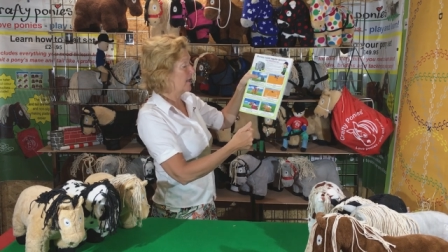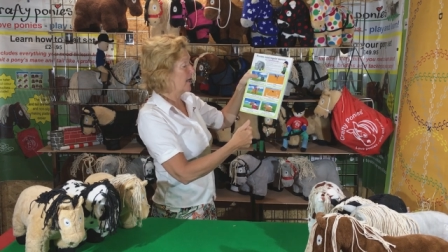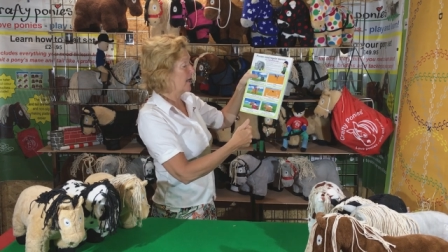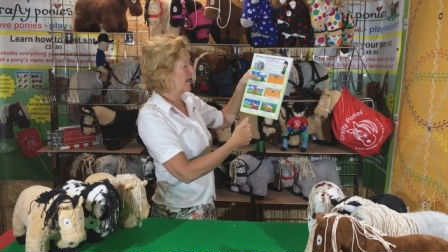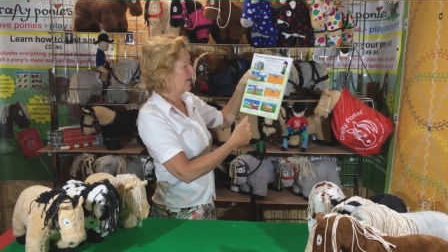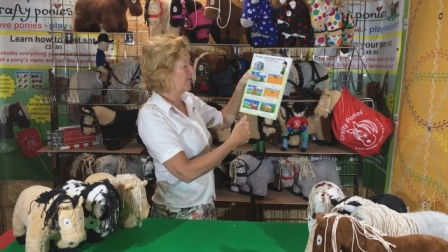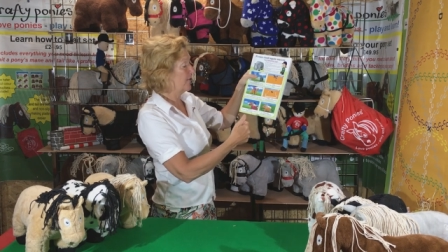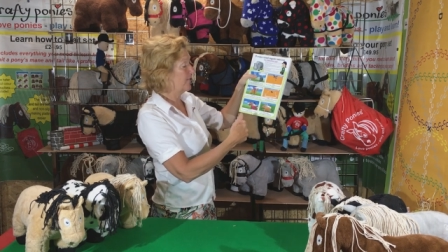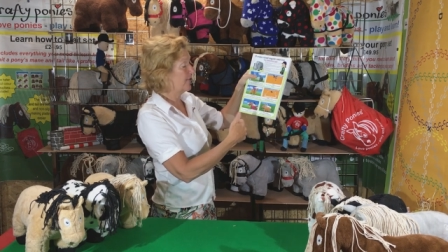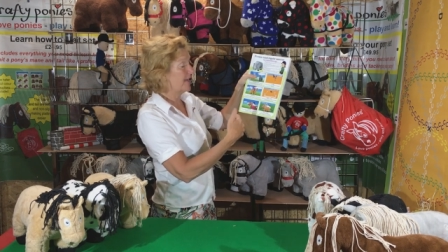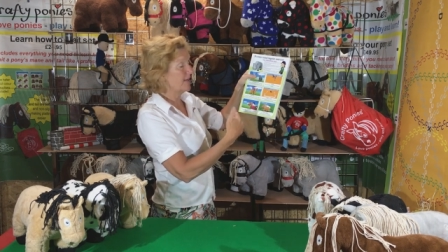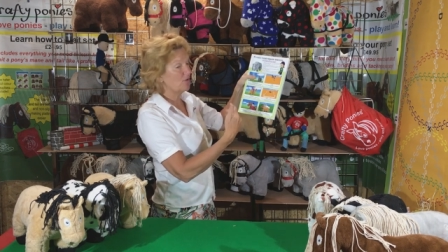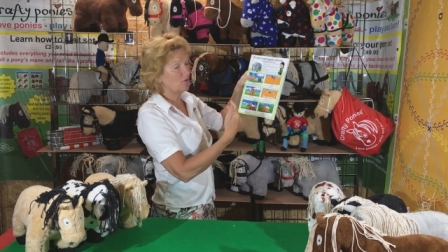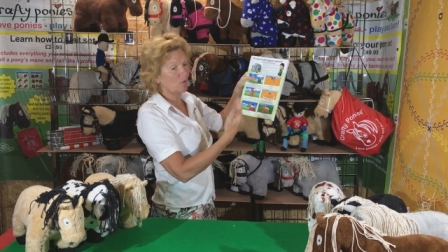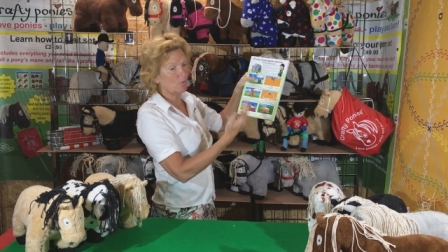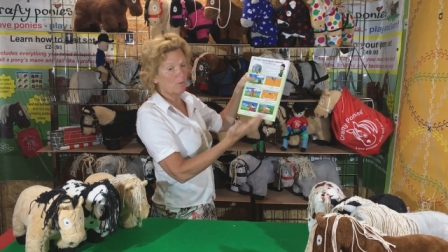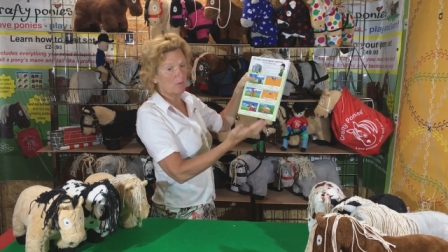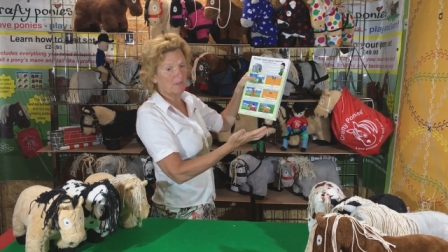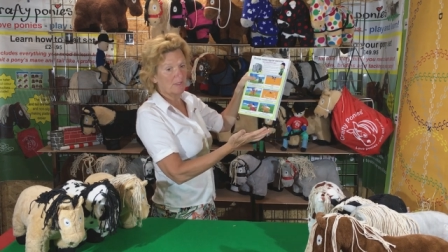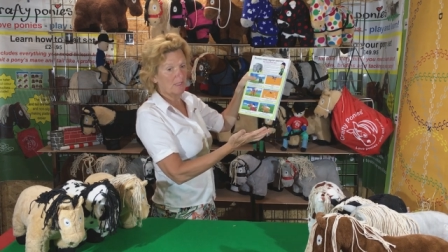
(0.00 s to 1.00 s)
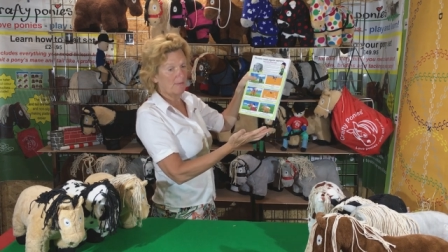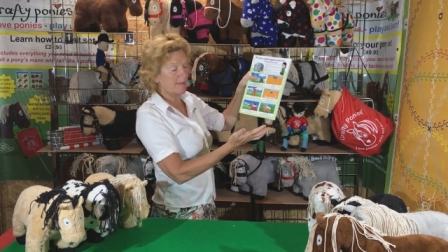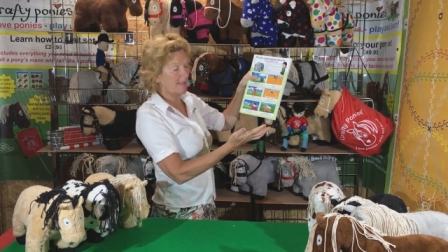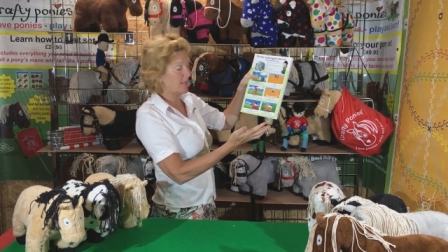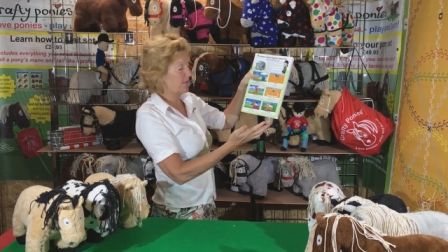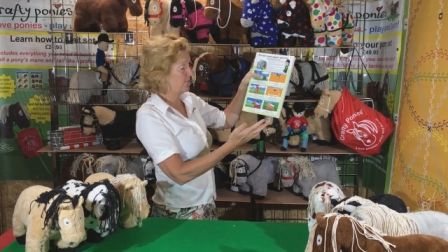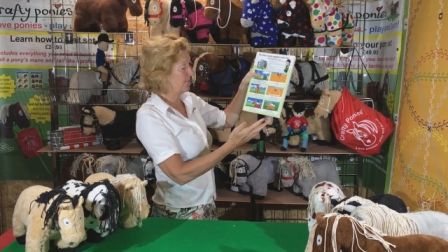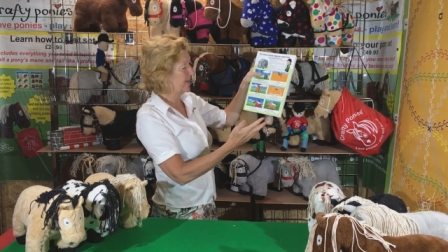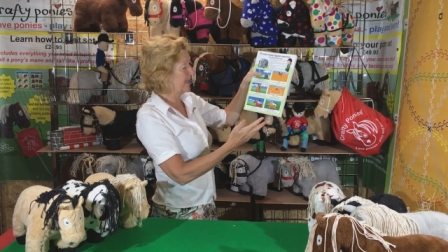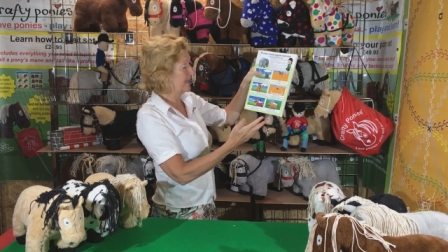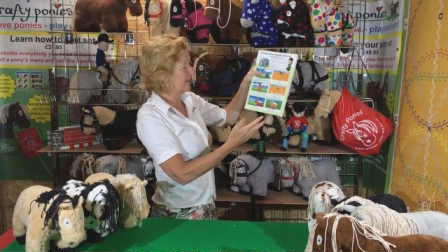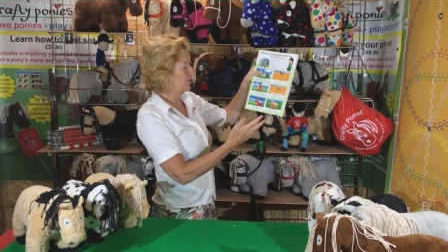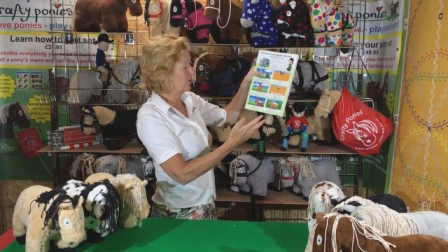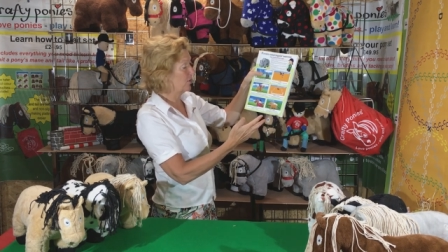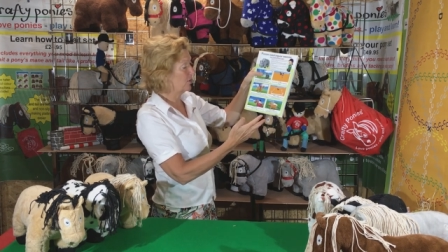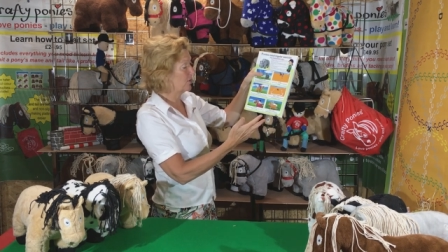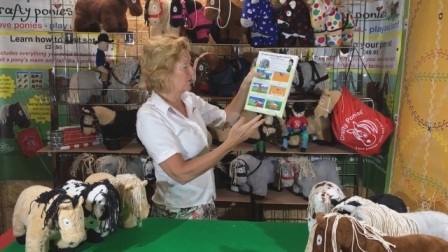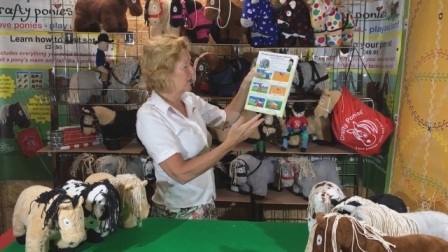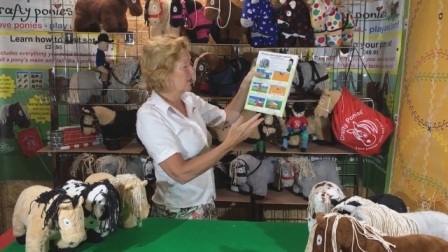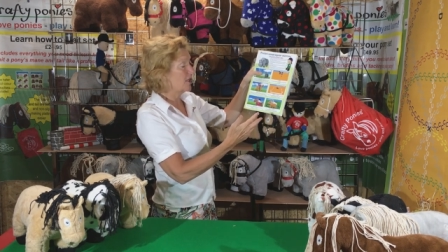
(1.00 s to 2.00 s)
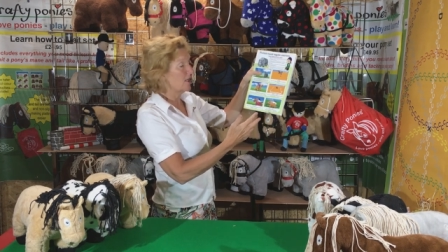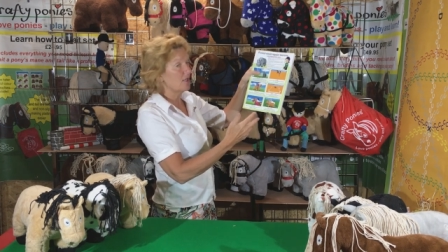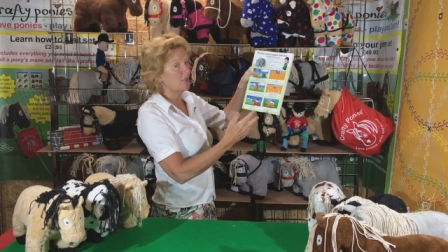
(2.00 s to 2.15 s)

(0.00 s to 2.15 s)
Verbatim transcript: and the vet doesn't want him in the field